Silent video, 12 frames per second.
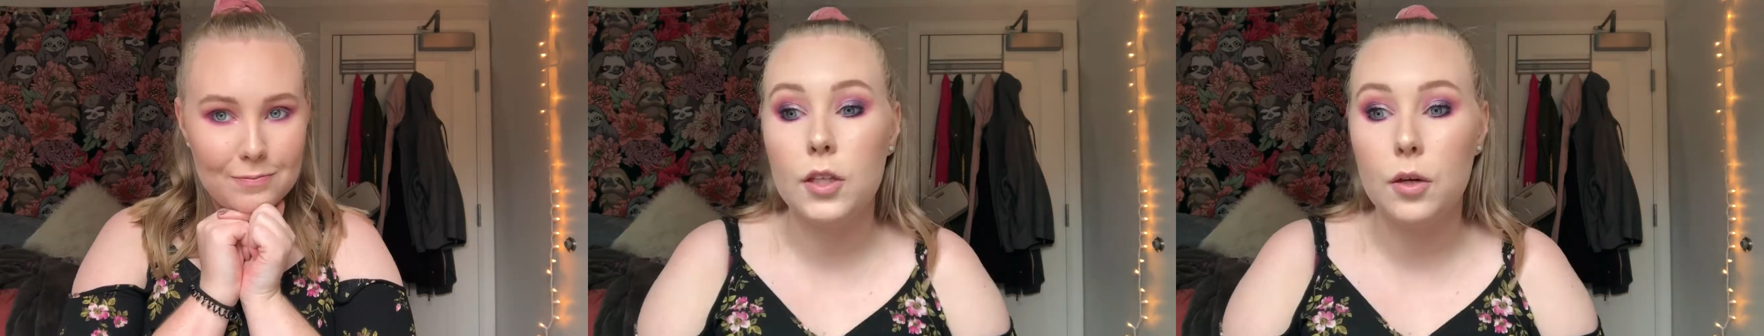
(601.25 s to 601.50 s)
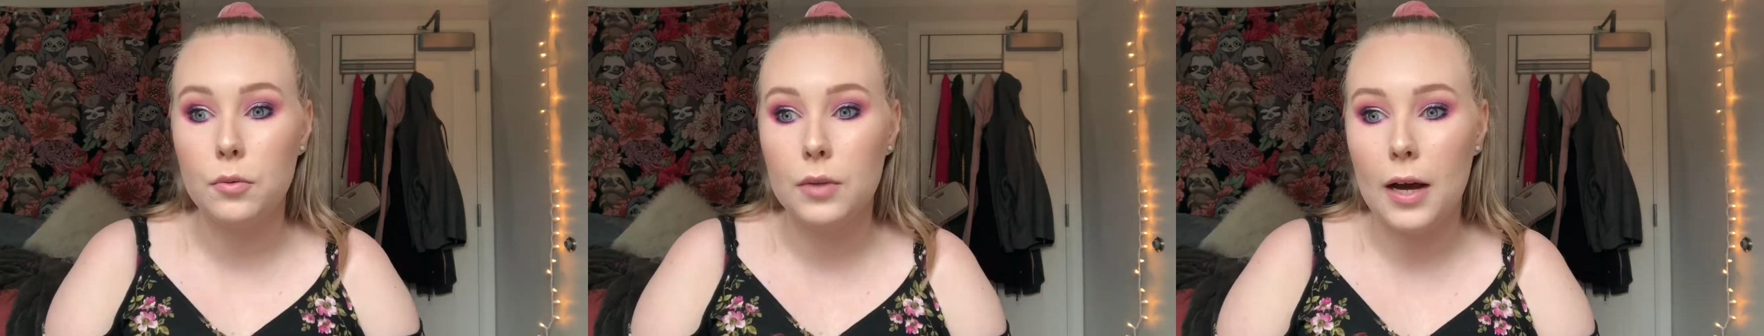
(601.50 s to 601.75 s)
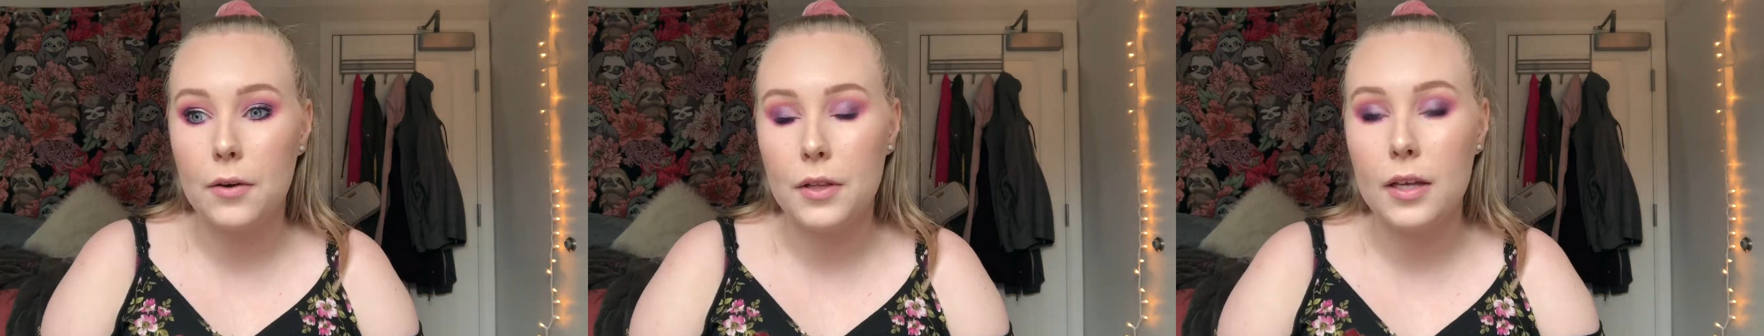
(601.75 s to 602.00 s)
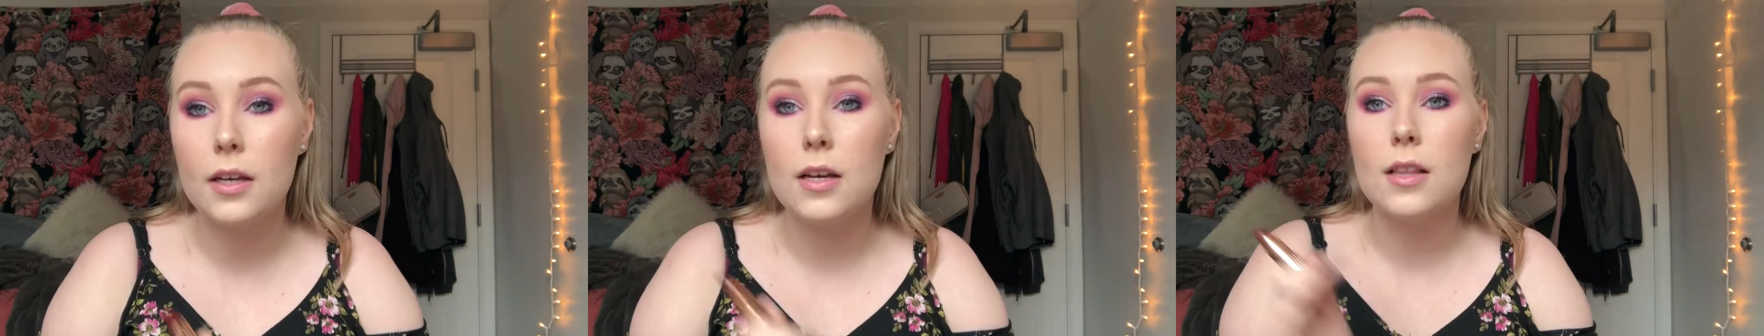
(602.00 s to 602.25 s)
So now
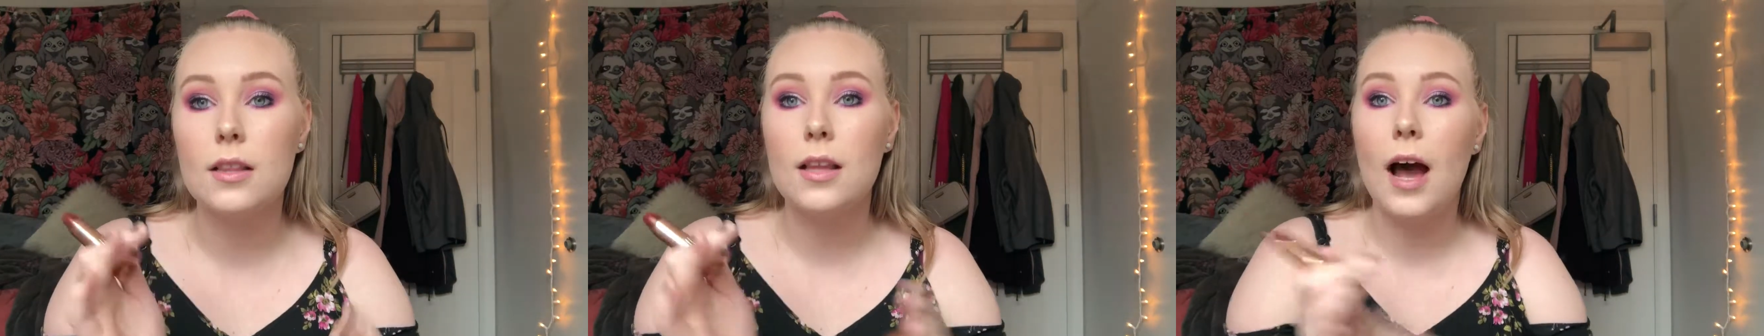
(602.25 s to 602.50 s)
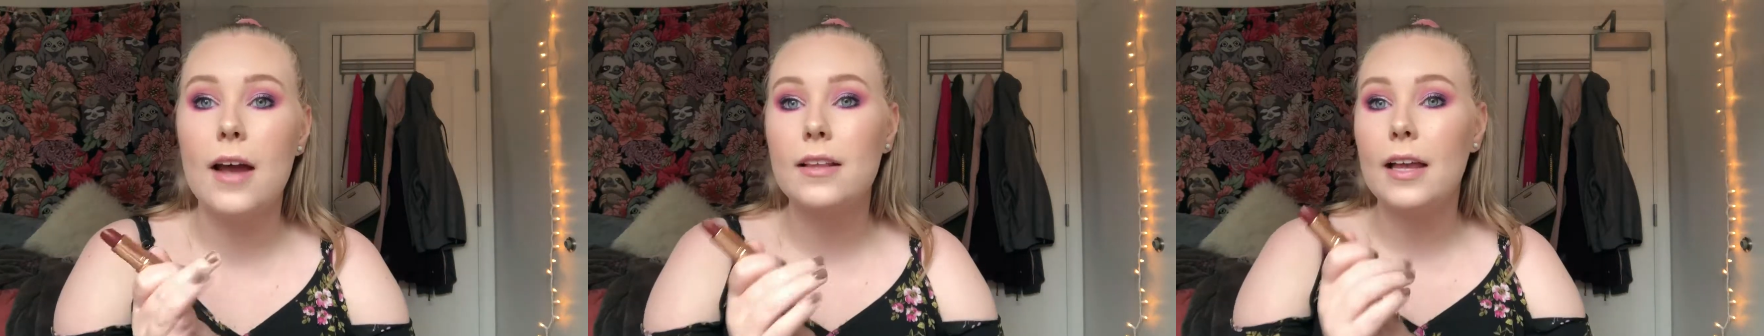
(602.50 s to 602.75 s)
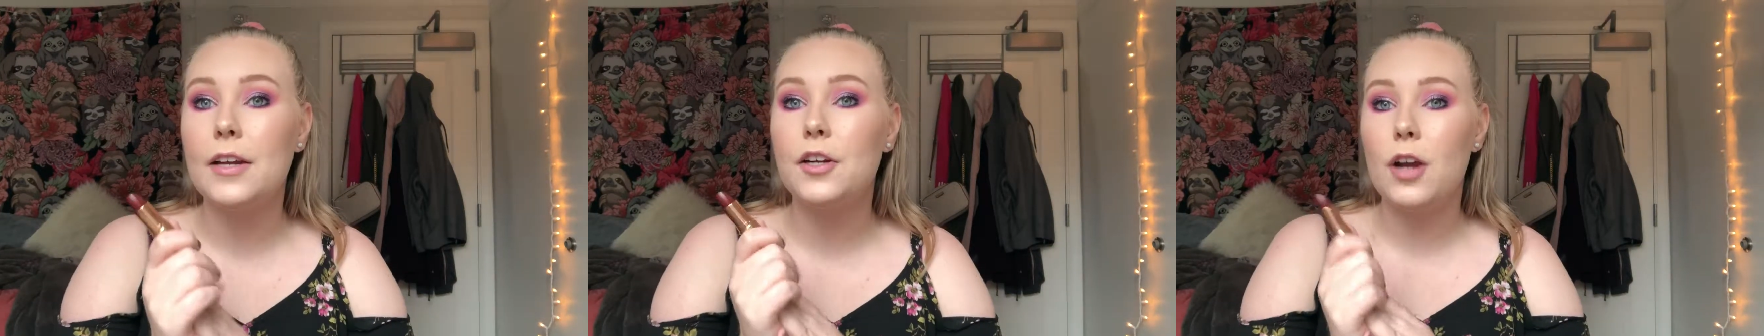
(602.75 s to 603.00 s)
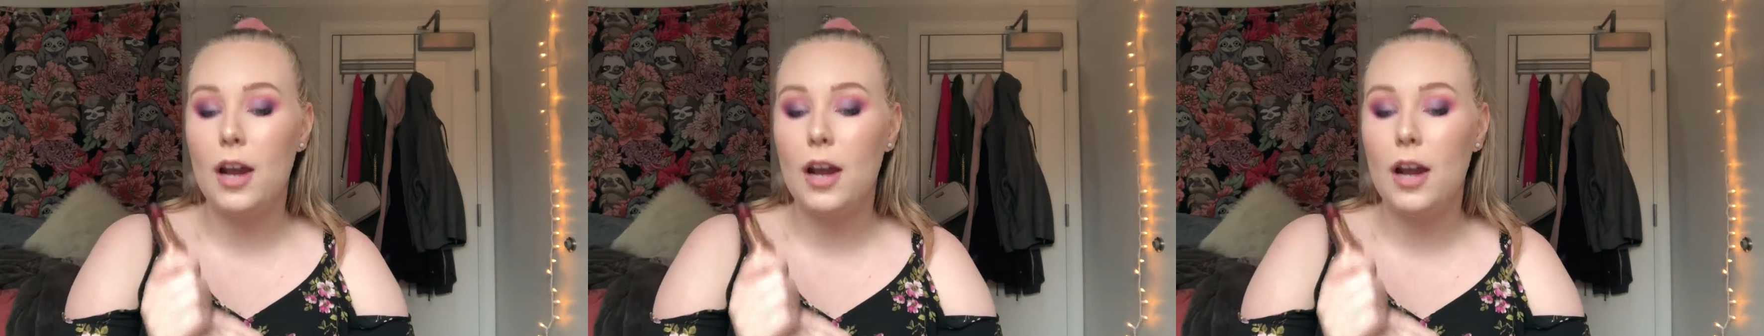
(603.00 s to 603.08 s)
that eyeliner